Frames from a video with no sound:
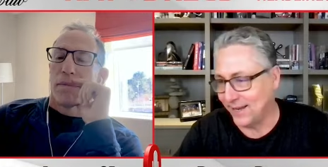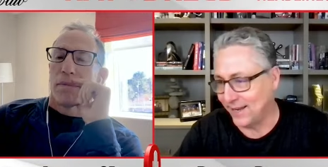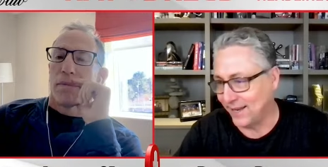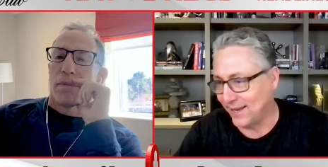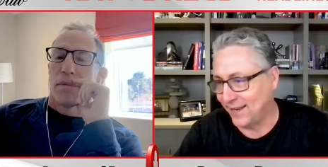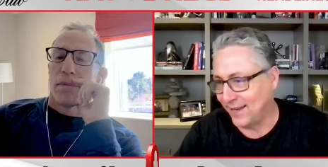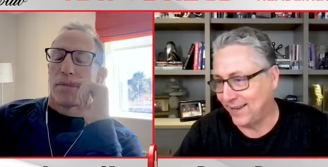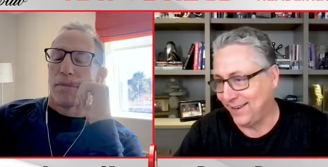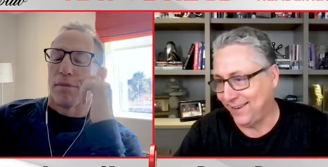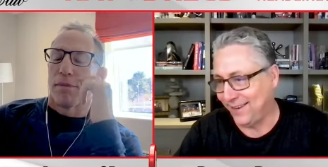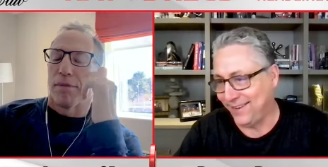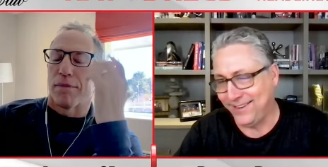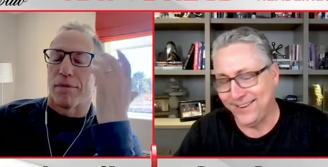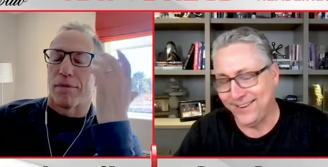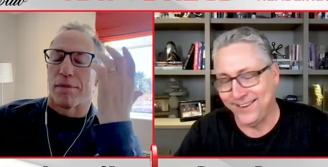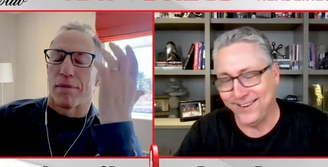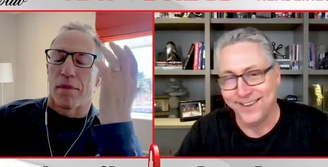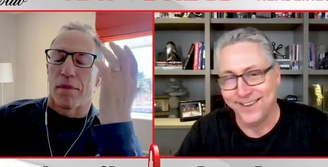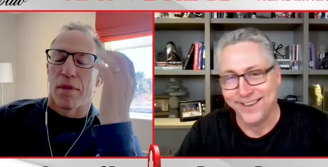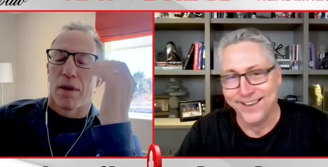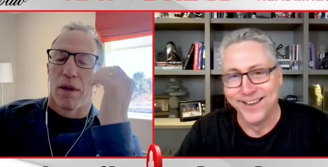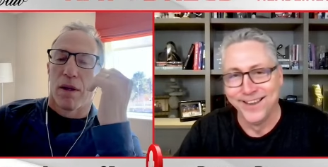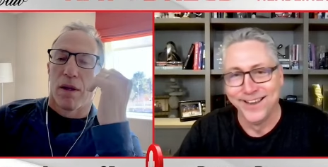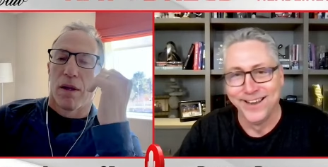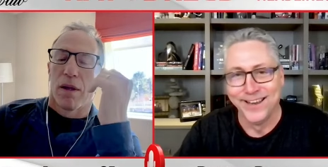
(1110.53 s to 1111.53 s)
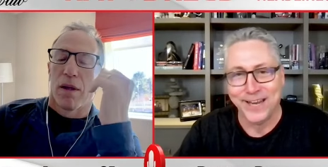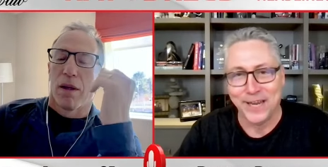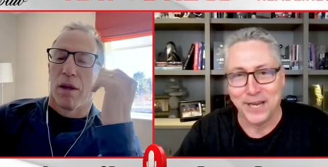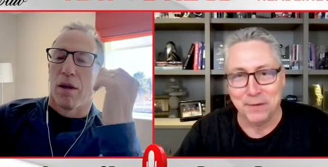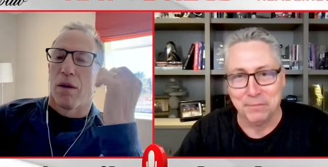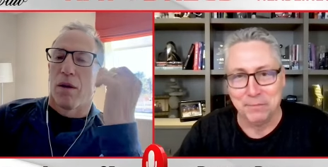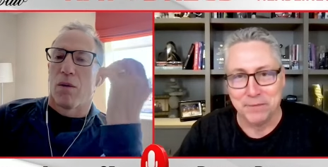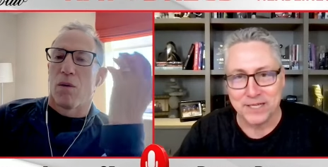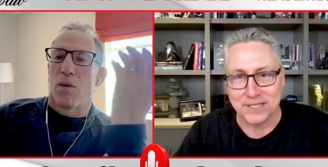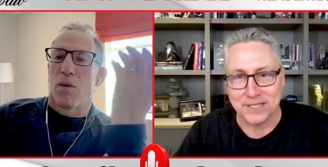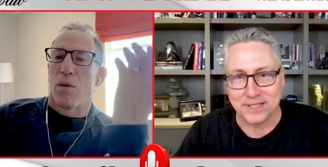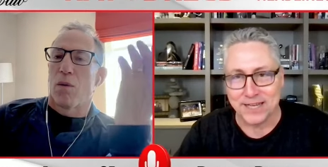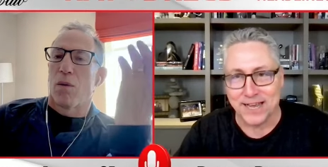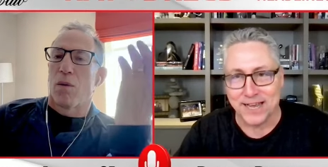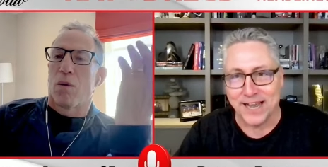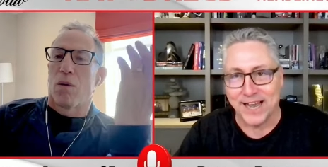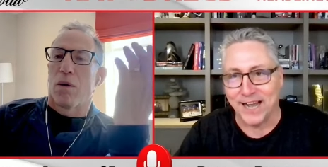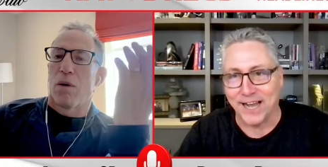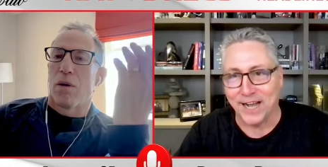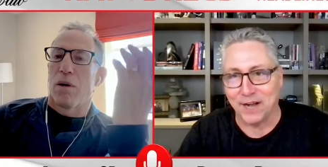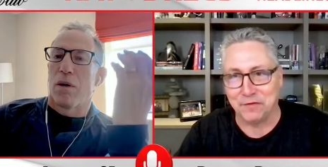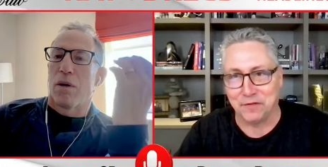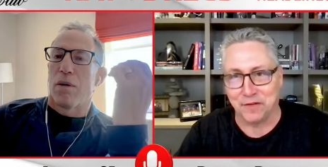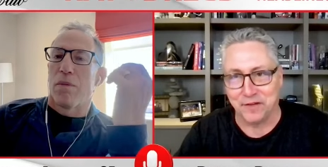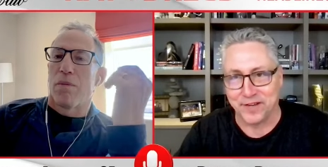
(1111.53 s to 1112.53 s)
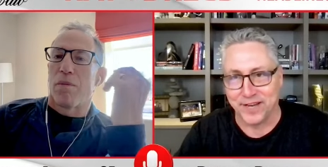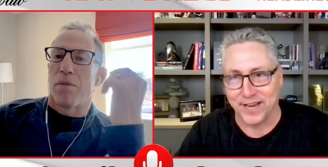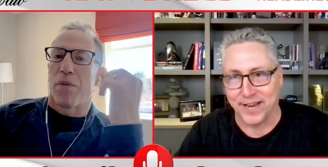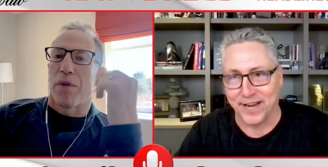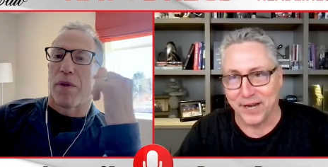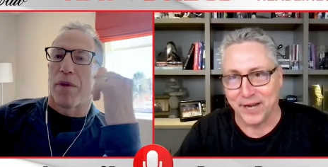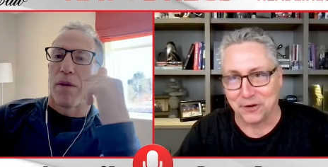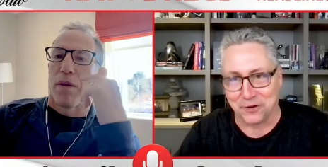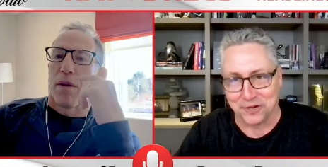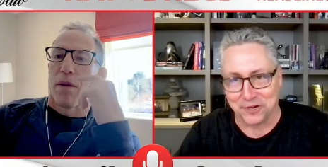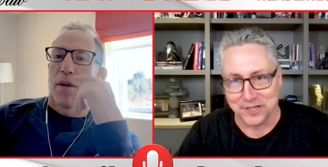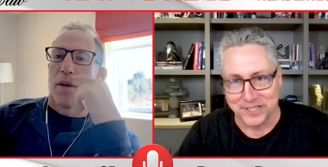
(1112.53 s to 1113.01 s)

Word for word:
Speaker 1: he, he missed a half a day or a